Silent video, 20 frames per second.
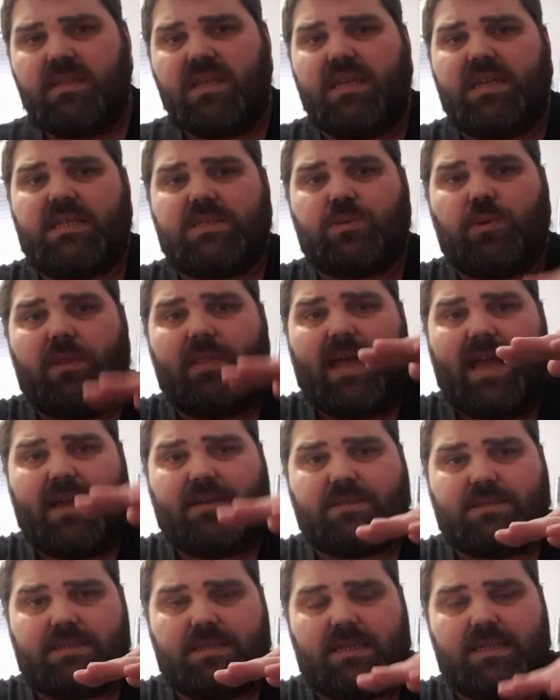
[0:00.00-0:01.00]
And it's what the
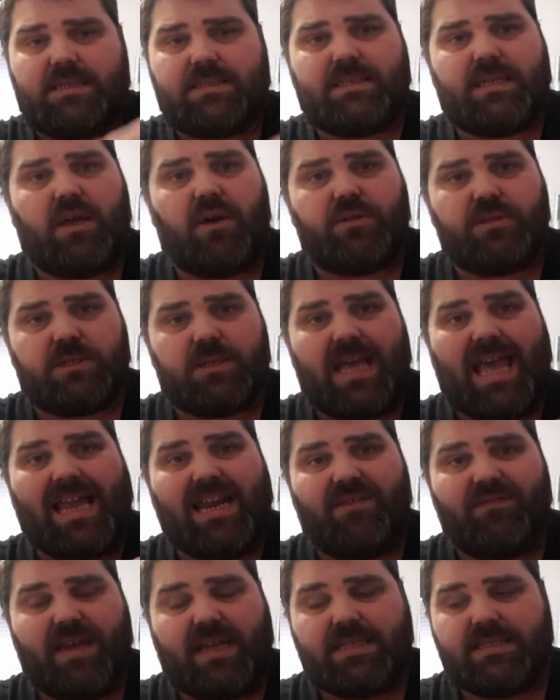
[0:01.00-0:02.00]
house is going to sit on to
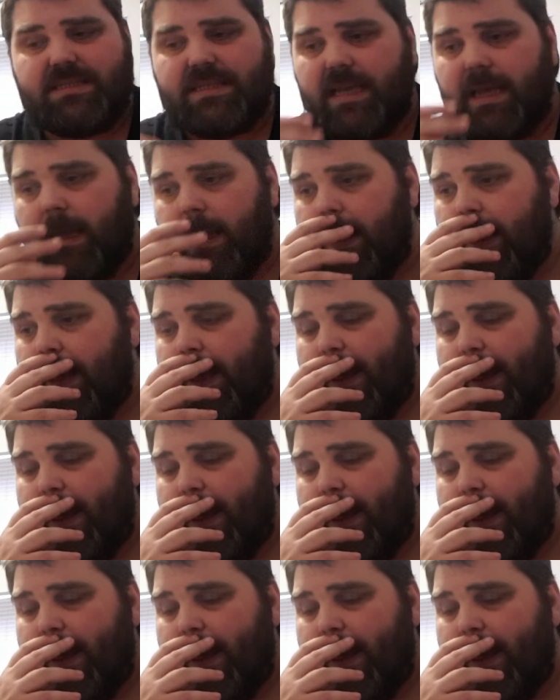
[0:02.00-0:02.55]
elevate it.